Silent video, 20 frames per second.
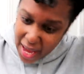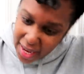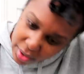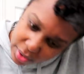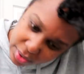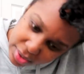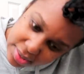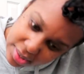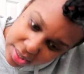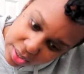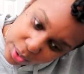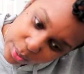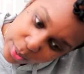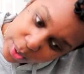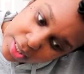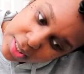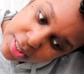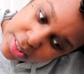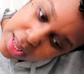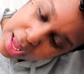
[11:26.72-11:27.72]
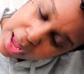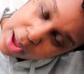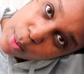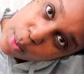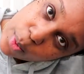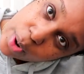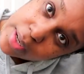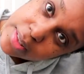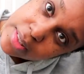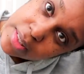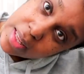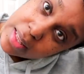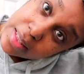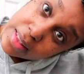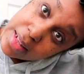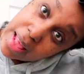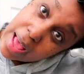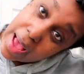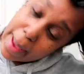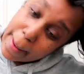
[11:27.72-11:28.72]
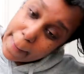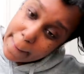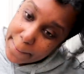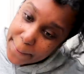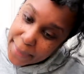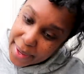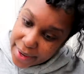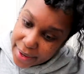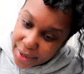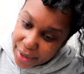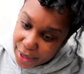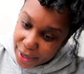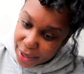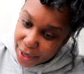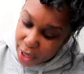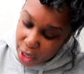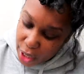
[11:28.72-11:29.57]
I noticed the Gorilla Snot works a lot better